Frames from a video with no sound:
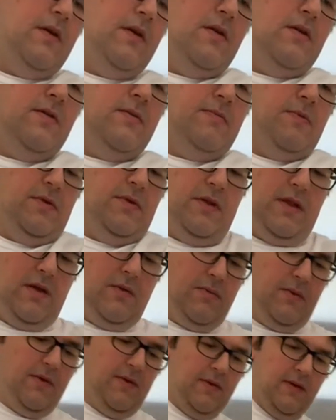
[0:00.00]
put that whisk
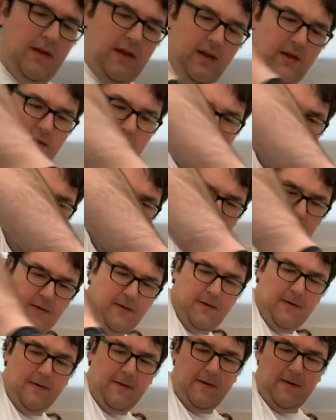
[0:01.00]
here
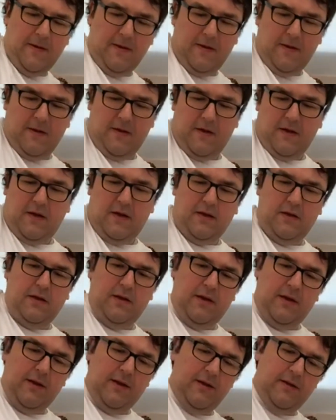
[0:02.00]
and
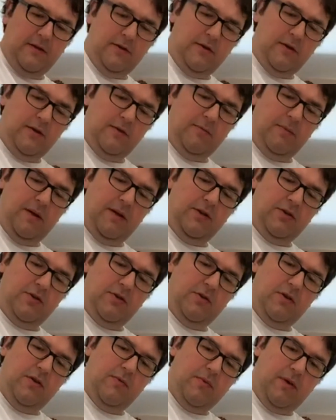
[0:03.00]
just make sure that
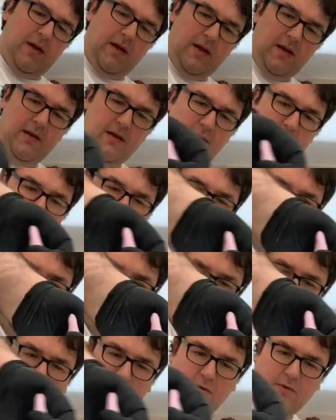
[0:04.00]
we
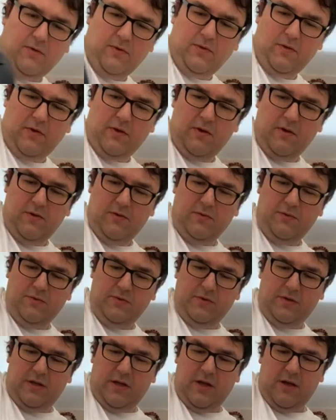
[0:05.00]
don't lose
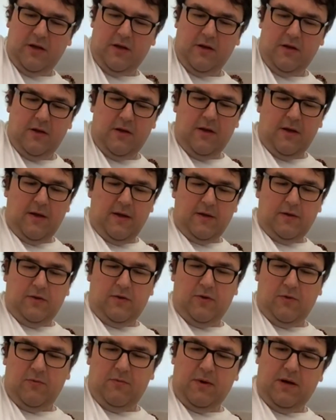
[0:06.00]
too
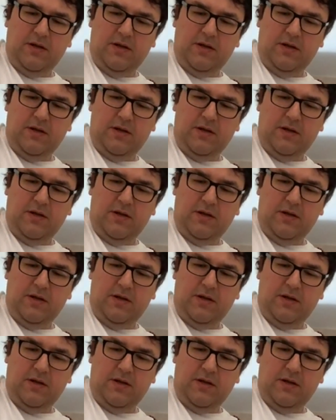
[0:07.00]
much.